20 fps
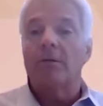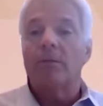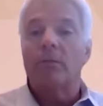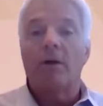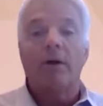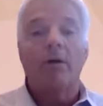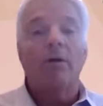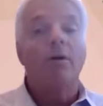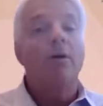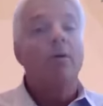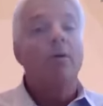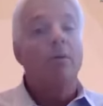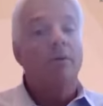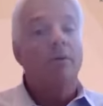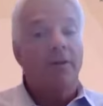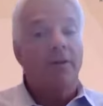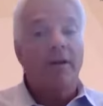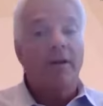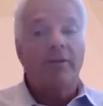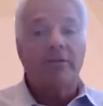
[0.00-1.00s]
Well,
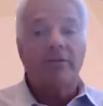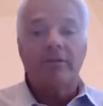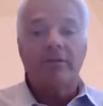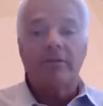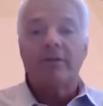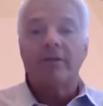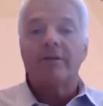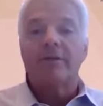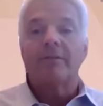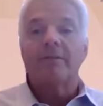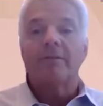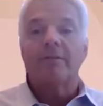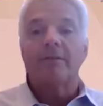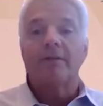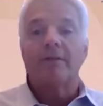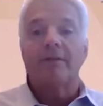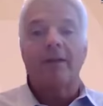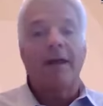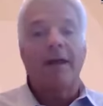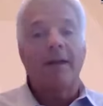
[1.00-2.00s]
with us,
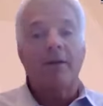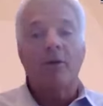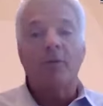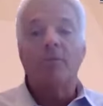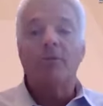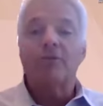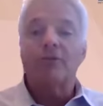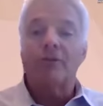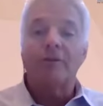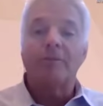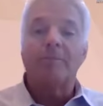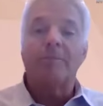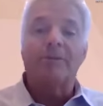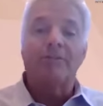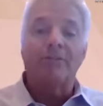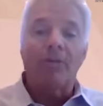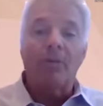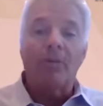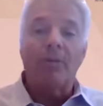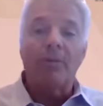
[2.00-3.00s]
that home is going to be
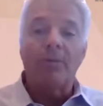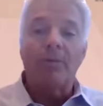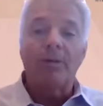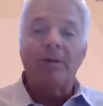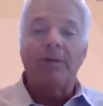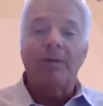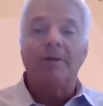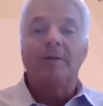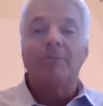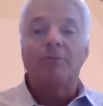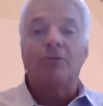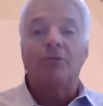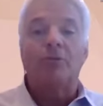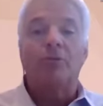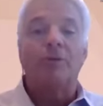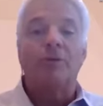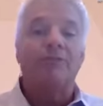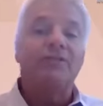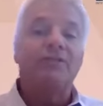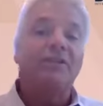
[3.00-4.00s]
sold
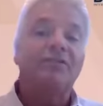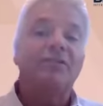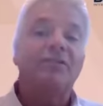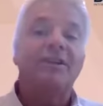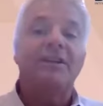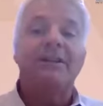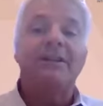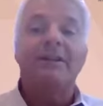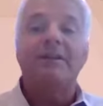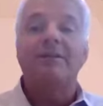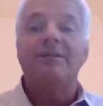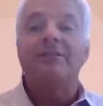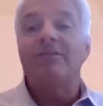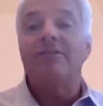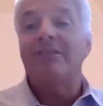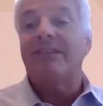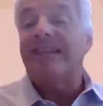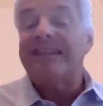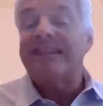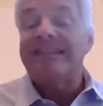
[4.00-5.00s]
between 15 and
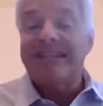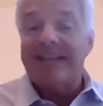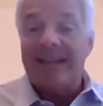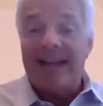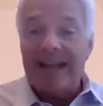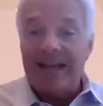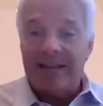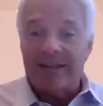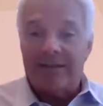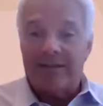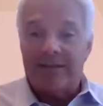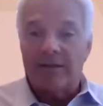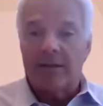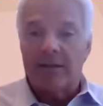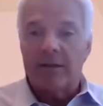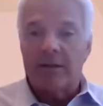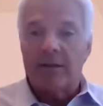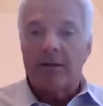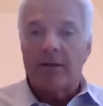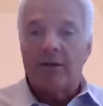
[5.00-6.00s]
60 days.
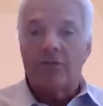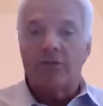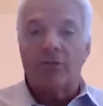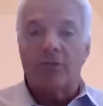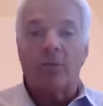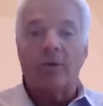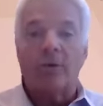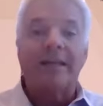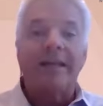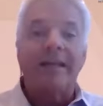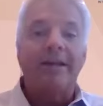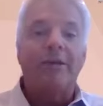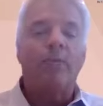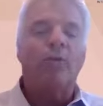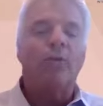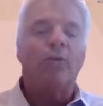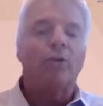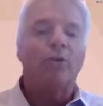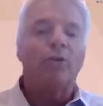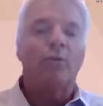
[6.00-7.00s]
So again,
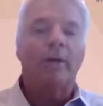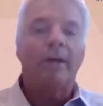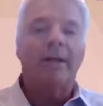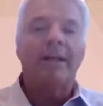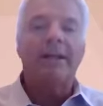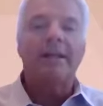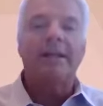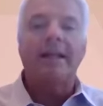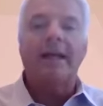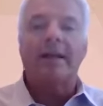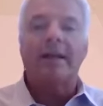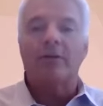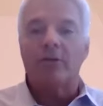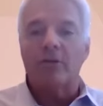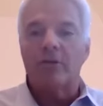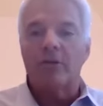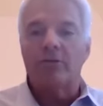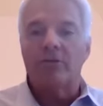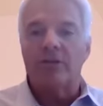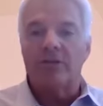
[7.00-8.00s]
we're creating that
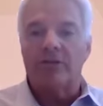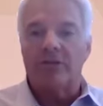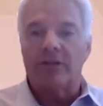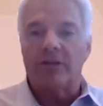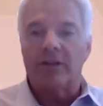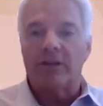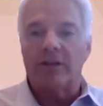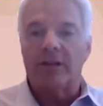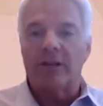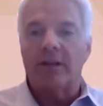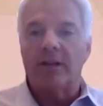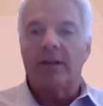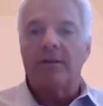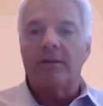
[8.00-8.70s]
urgency